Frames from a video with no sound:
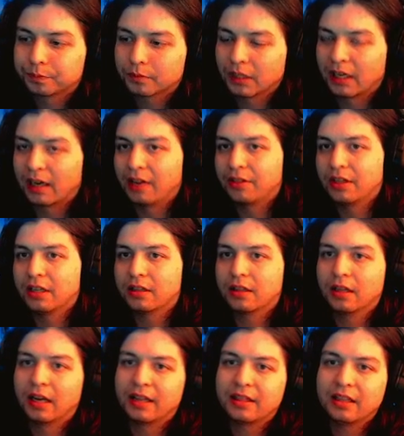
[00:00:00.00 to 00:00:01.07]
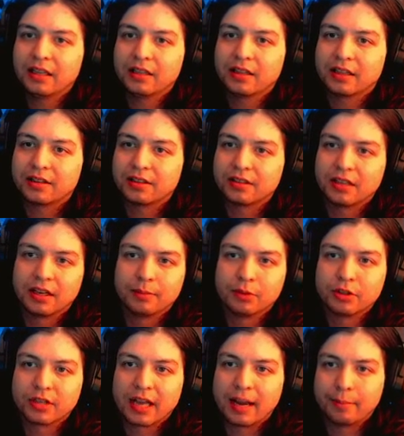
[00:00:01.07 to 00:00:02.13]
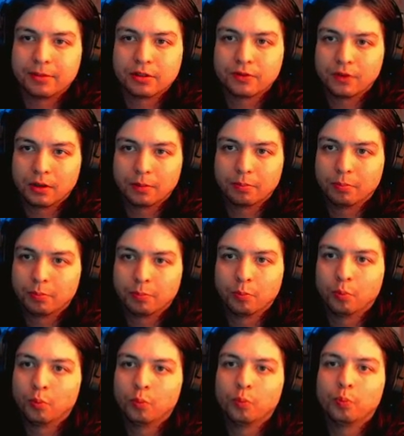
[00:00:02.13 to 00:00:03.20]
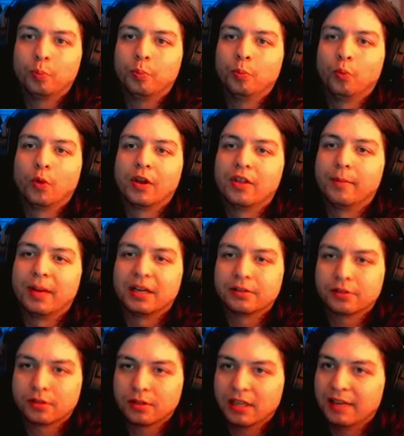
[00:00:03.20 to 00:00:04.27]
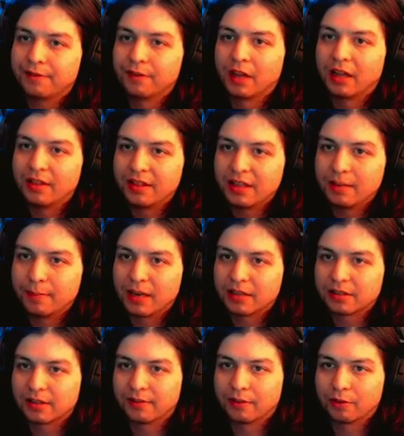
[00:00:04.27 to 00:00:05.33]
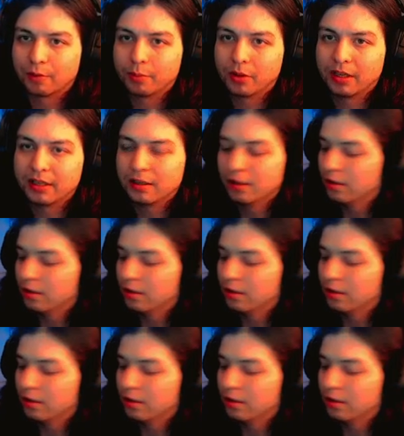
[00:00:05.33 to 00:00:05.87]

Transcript: And I think that this game does atmosphere one of the best, if not the best I've ever played.